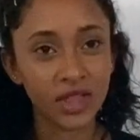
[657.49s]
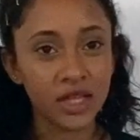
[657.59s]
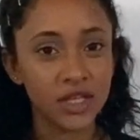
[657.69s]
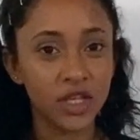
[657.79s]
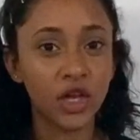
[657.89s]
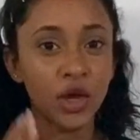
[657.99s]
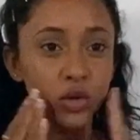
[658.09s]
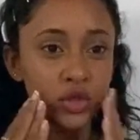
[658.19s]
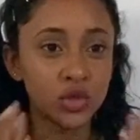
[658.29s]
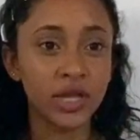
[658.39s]
you
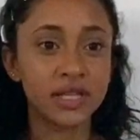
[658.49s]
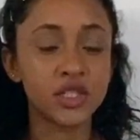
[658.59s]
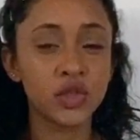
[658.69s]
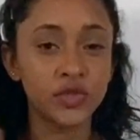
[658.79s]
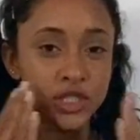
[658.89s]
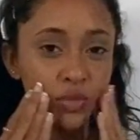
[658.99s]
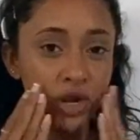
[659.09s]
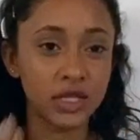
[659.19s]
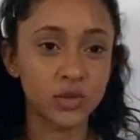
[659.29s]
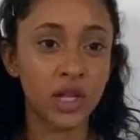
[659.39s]
also get surface spread
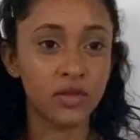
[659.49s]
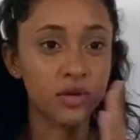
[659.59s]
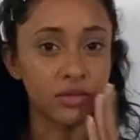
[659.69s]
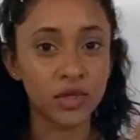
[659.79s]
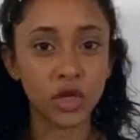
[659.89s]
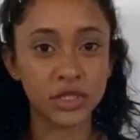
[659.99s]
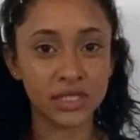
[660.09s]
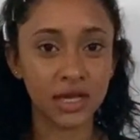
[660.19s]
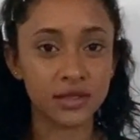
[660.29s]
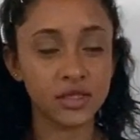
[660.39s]
as well from
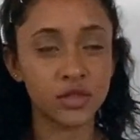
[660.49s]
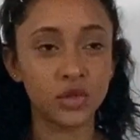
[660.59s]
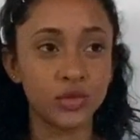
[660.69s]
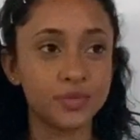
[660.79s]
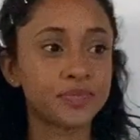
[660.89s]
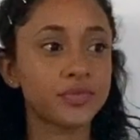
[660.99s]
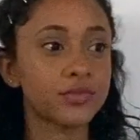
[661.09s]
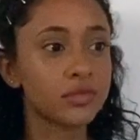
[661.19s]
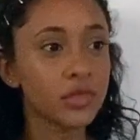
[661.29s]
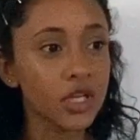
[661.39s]
contact. So
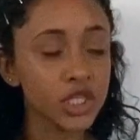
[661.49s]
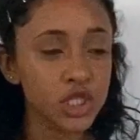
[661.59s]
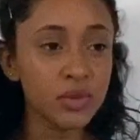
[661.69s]
just be